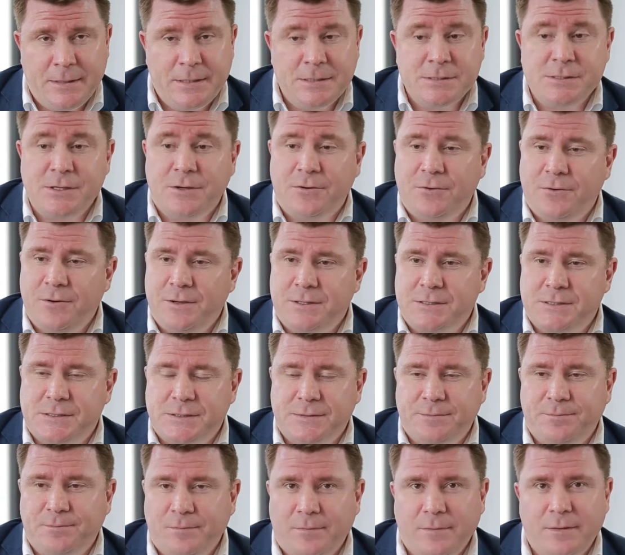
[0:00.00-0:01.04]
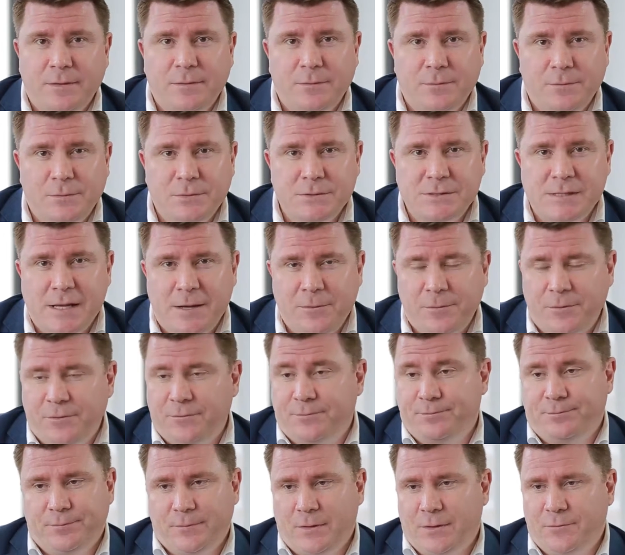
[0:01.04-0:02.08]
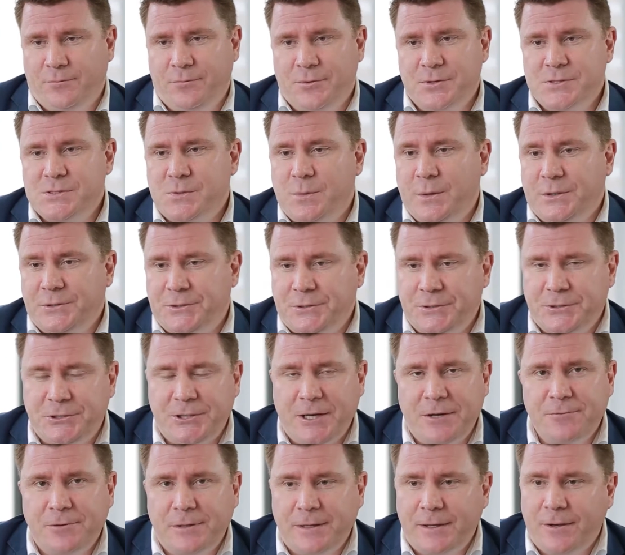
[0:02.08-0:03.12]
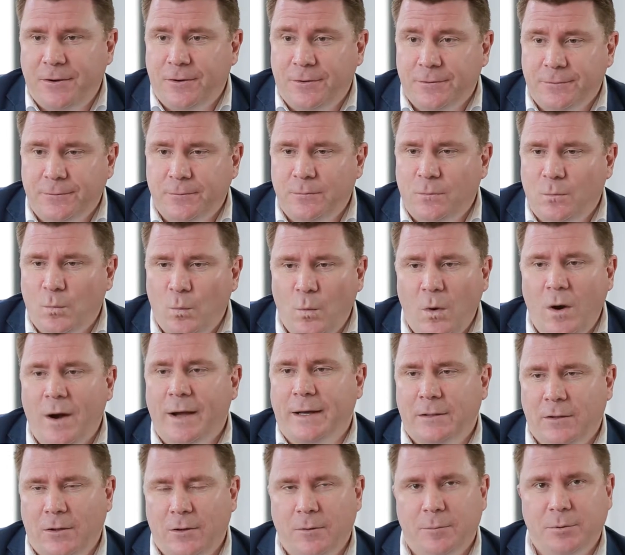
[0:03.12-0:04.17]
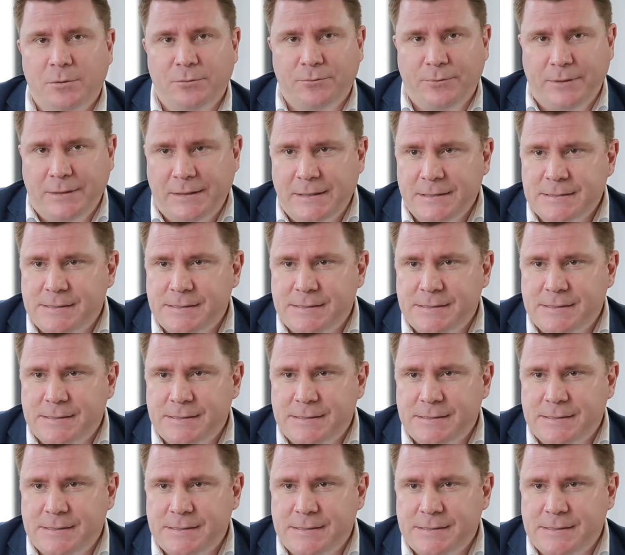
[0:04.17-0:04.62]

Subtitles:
So Chris, we'll start with a first question generally on why global real